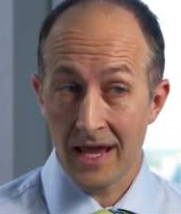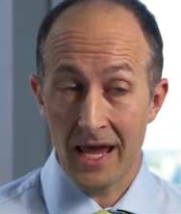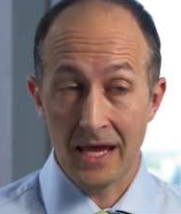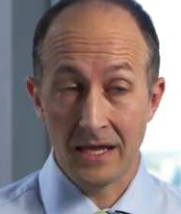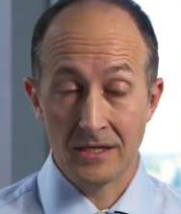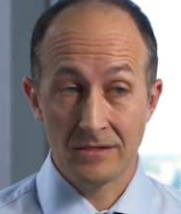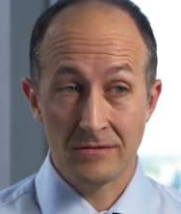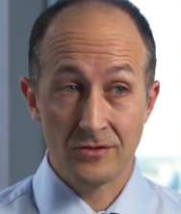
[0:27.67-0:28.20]

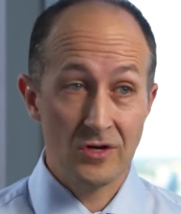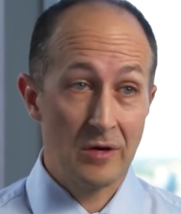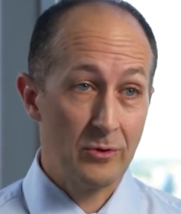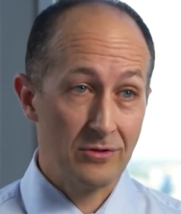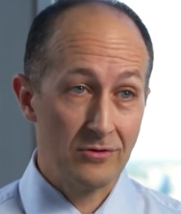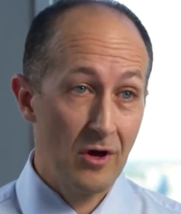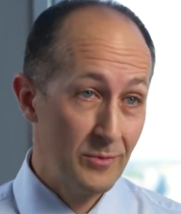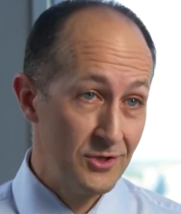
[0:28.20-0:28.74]
and the
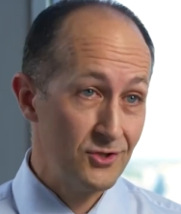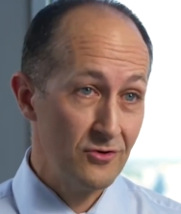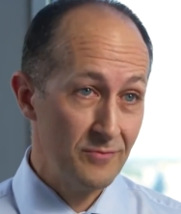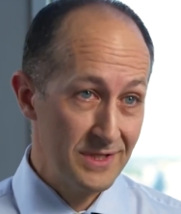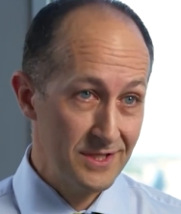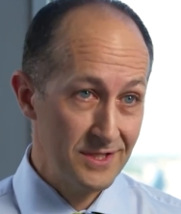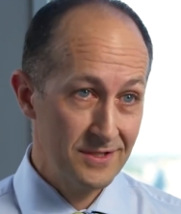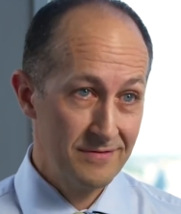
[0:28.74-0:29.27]
troubled CommInsure
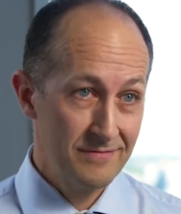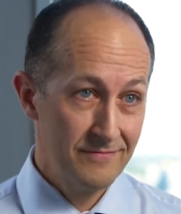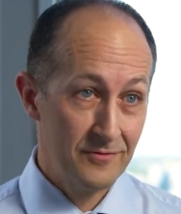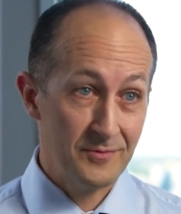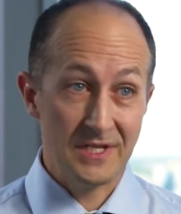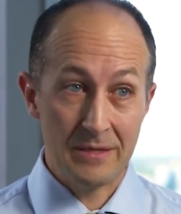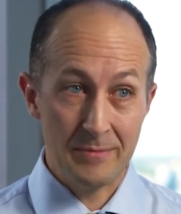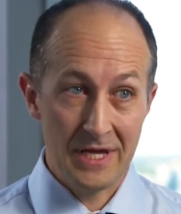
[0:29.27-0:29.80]
business
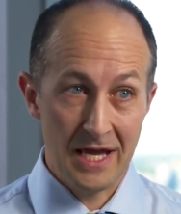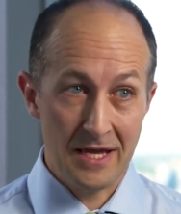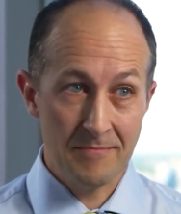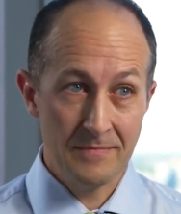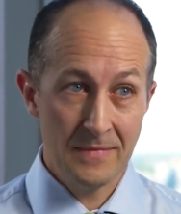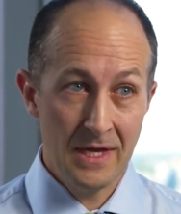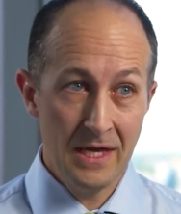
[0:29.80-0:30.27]
from CBA.